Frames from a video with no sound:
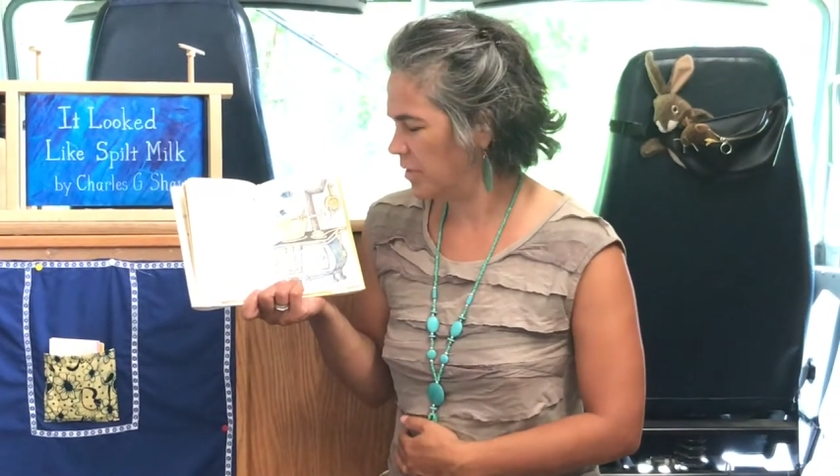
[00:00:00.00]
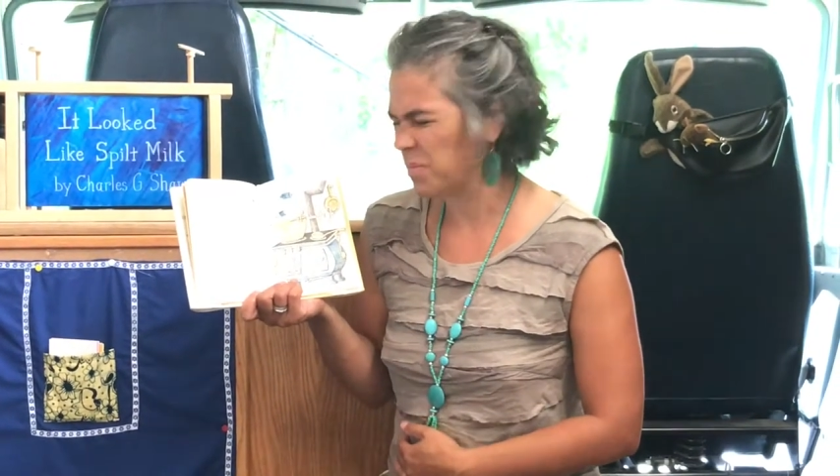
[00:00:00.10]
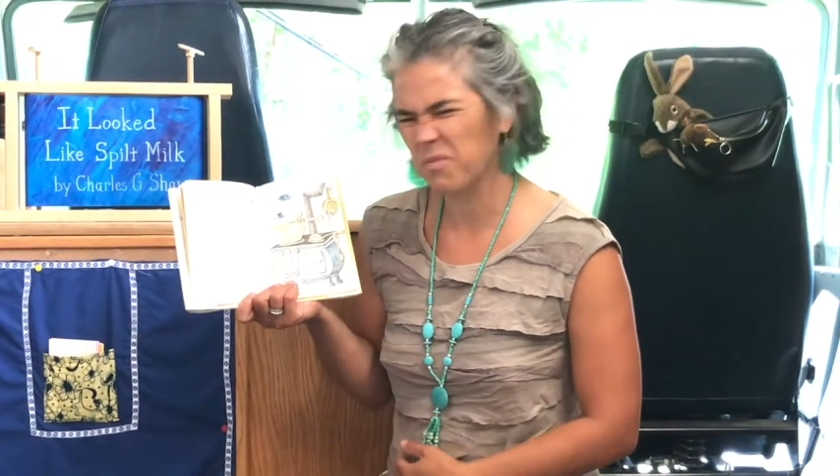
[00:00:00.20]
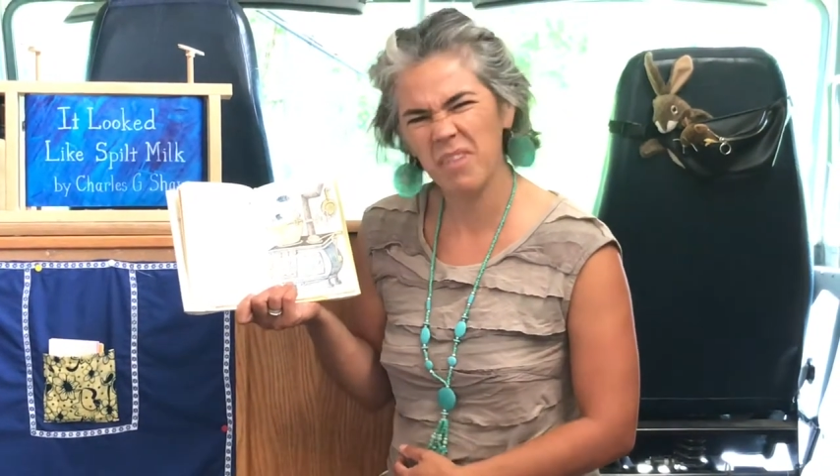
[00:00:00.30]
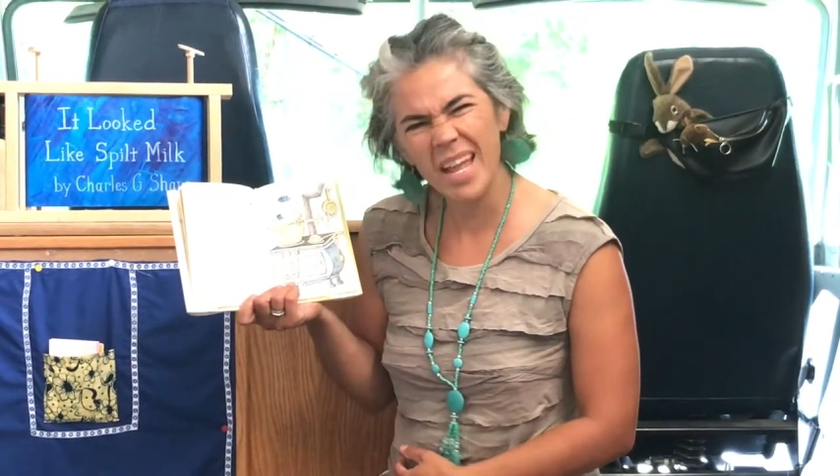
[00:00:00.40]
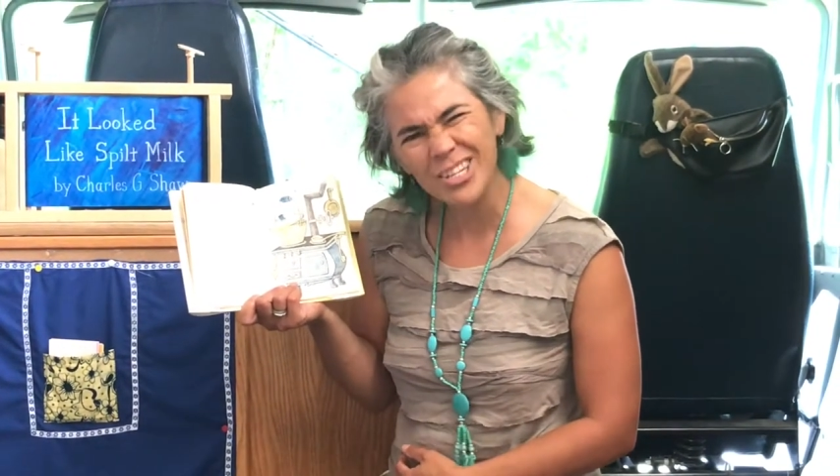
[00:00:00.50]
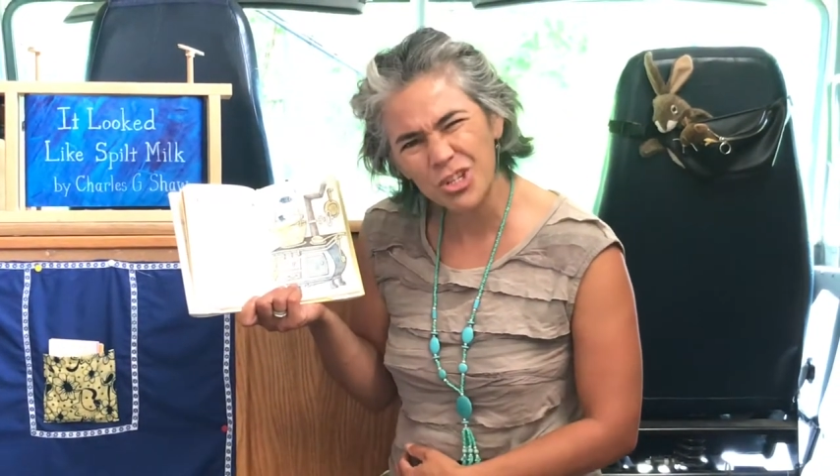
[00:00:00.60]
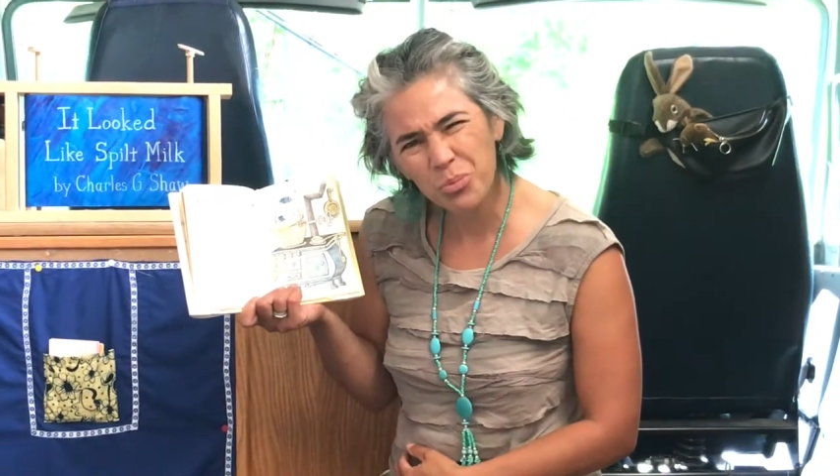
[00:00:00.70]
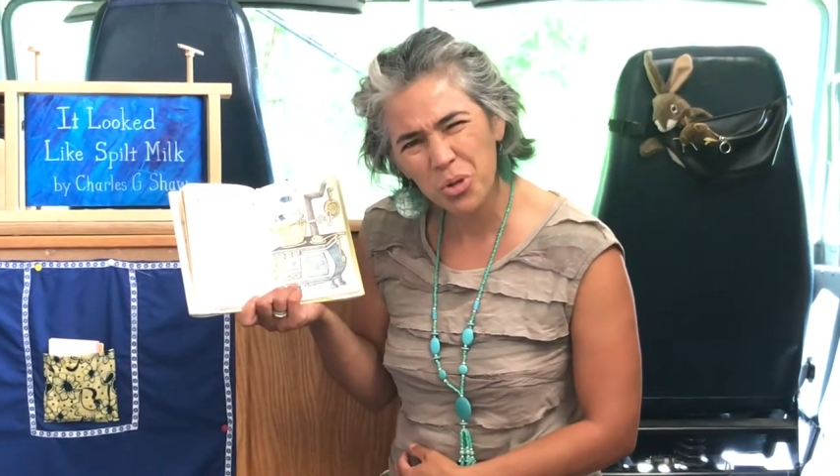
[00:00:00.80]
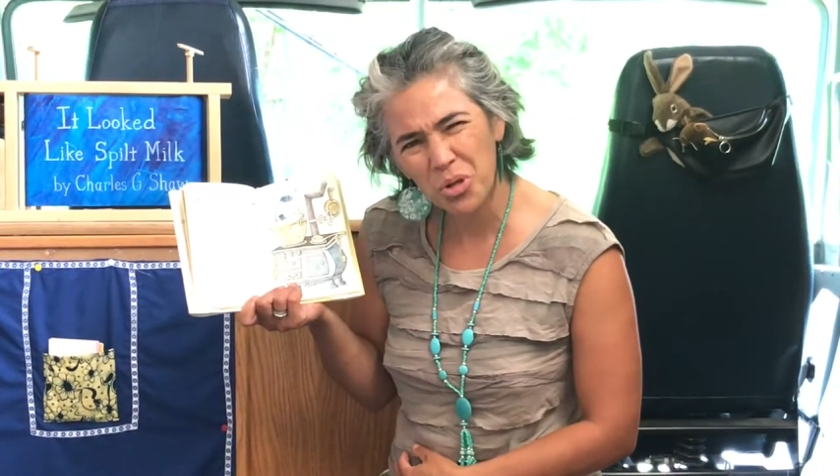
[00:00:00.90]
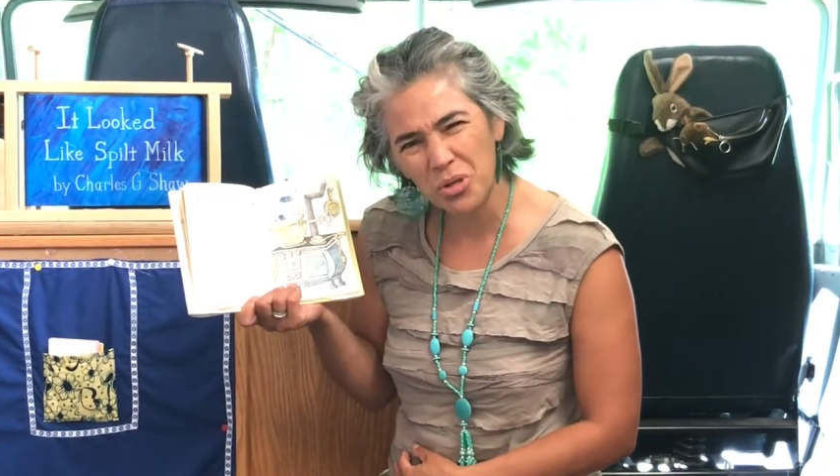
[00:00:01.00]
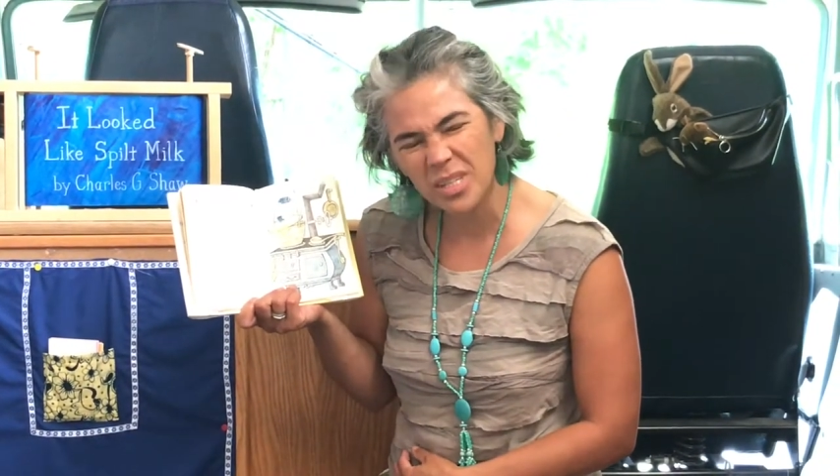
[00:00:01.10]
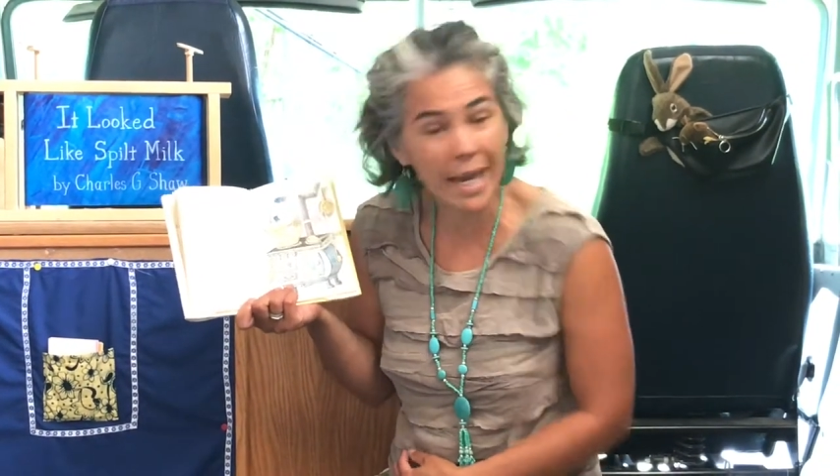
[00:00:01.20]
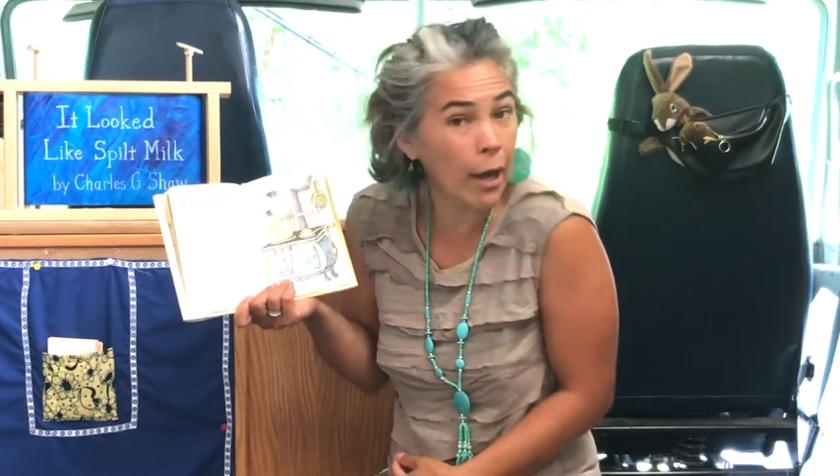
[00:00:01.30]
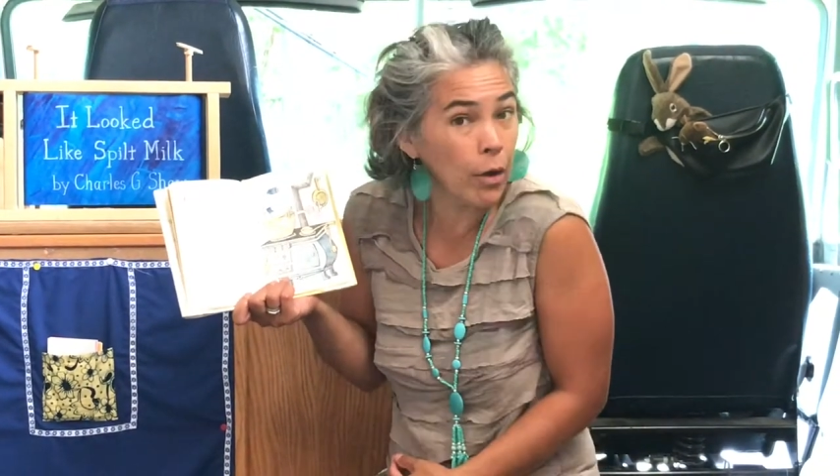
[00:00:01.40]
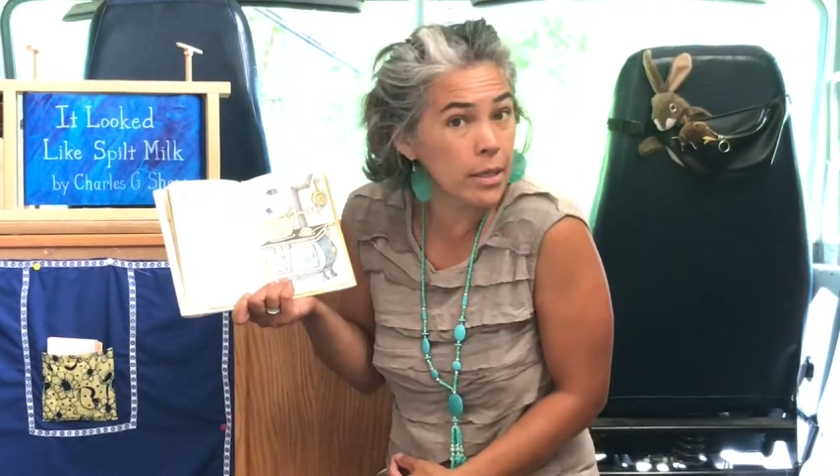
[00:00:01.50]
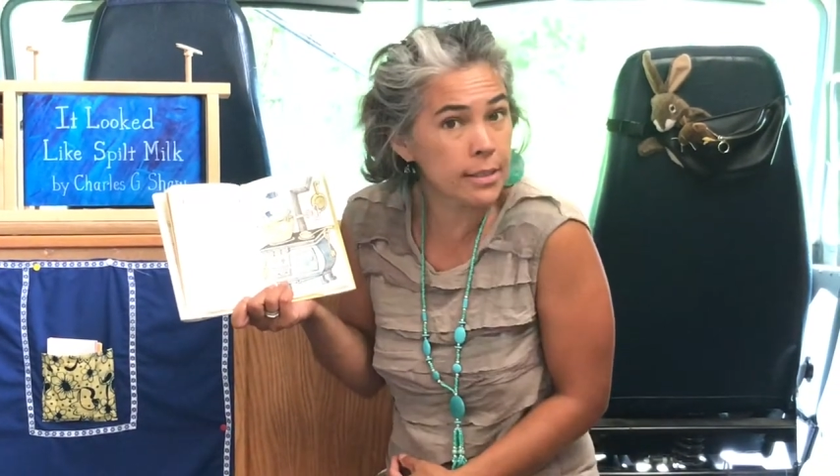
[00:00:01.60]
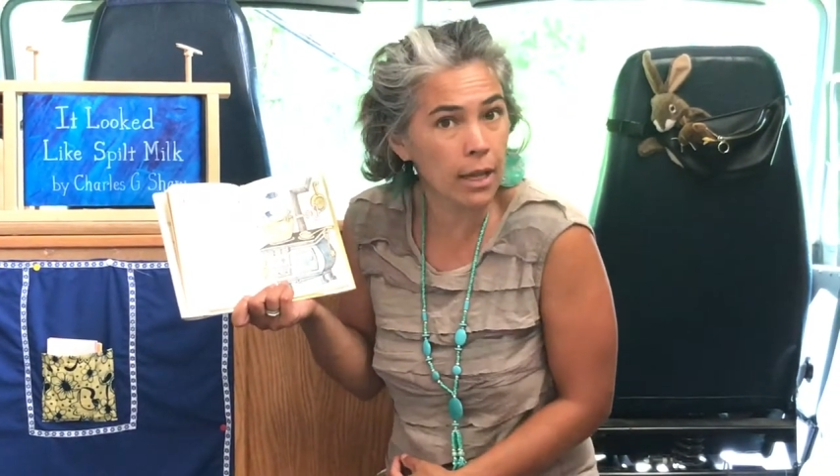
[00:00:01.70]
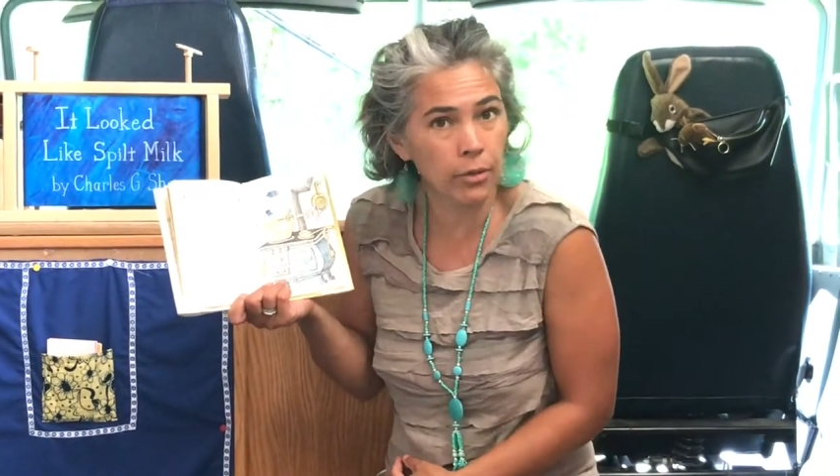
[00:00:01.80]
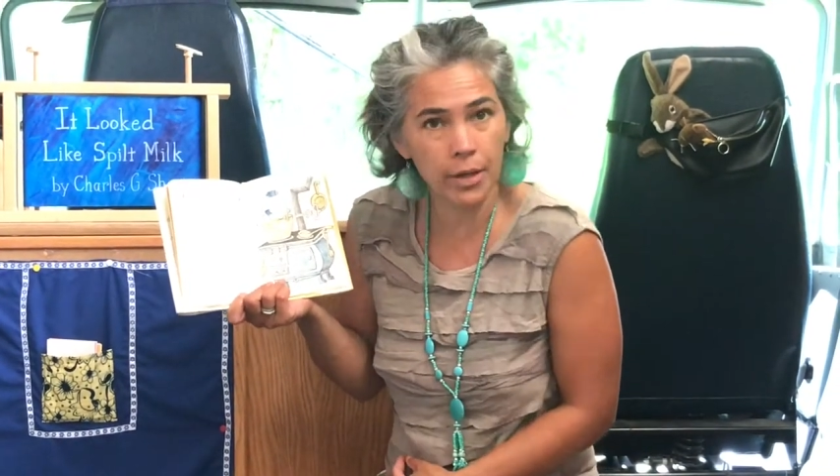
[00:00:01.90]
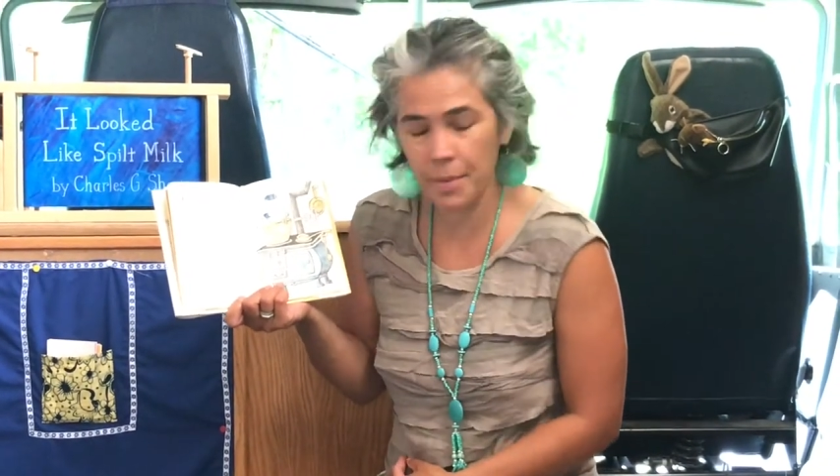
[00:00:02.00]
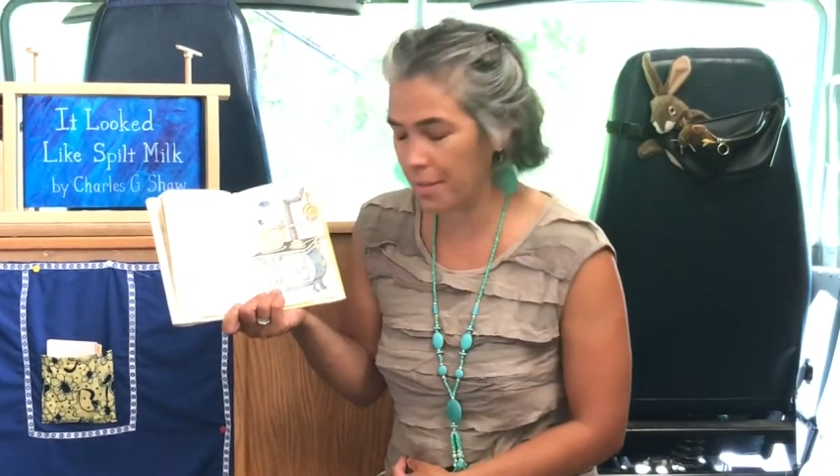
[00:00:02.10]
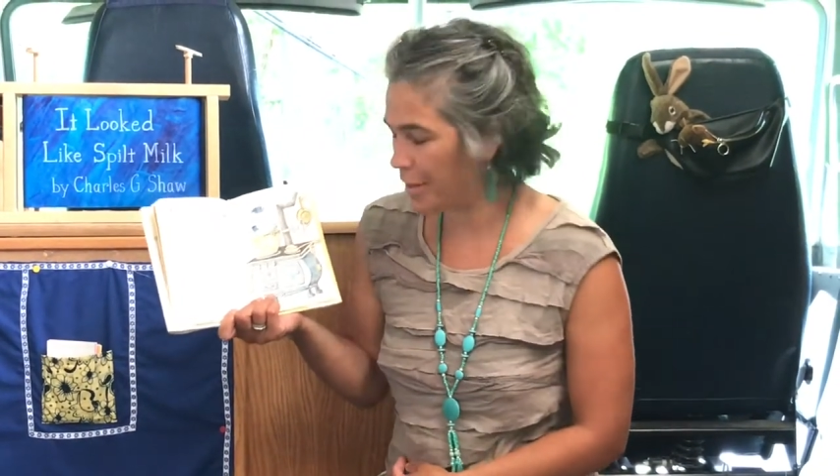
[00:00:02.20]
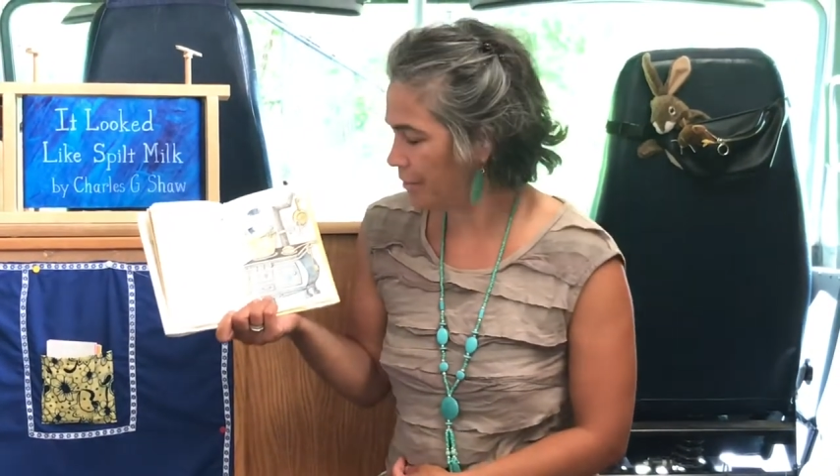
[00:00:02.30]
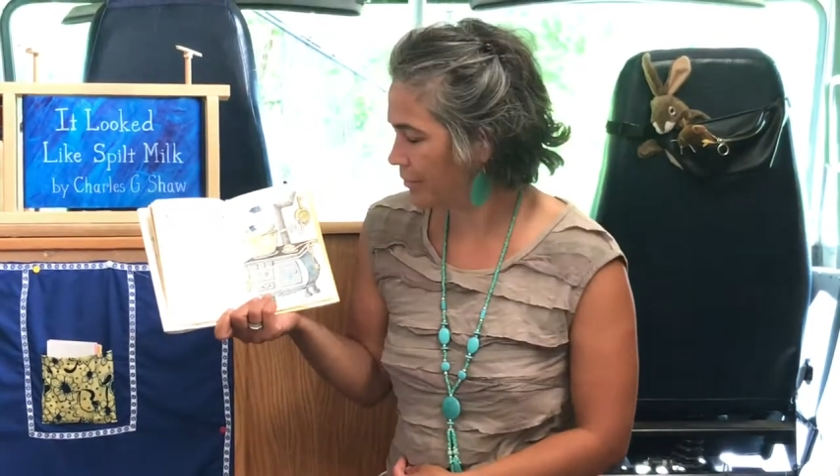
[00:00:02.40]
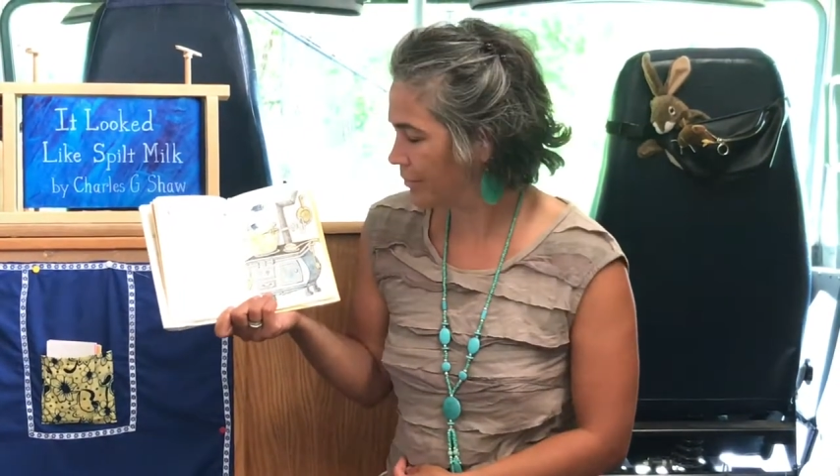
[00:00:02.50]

some vegetables, carrots, celery maybe.